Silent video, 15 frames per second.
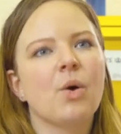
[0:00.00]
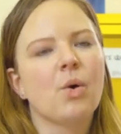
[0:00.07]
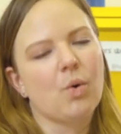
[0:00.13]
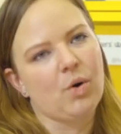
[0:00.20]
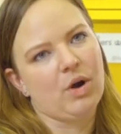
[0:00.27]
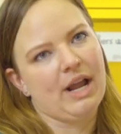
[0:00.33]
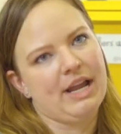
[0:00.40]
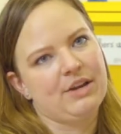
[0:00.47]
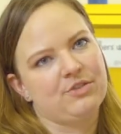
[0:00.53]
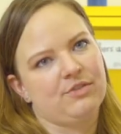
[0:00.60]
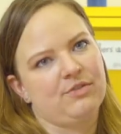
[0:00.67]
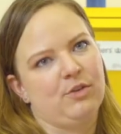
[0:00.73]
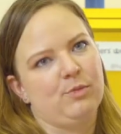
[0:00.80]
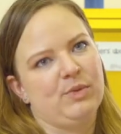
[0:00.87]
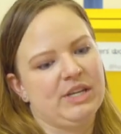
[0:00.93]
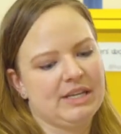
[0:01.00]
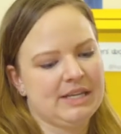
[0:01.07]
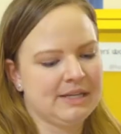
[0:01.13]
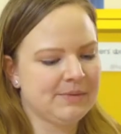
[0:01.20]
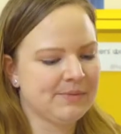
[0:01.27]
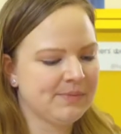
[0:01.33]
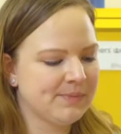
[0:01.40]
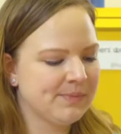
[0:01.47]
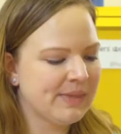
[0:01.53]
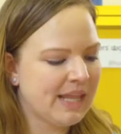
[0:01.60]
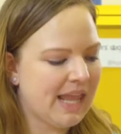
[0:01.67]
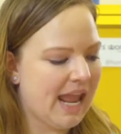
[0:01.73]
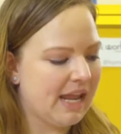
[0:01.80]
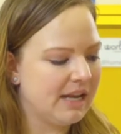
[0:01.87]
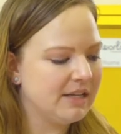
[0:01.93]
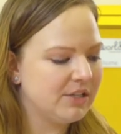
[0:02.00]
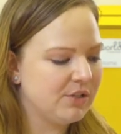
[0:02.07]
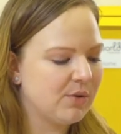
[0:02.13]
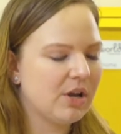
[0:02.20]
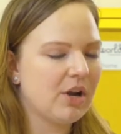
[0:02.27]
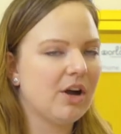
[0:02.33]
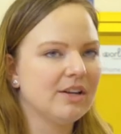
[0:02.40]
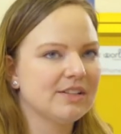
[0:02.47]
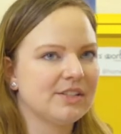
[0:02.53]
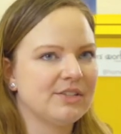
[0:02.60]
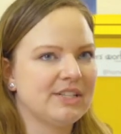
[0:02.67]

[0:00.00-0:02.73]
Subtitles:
or hydrophobic. And you can also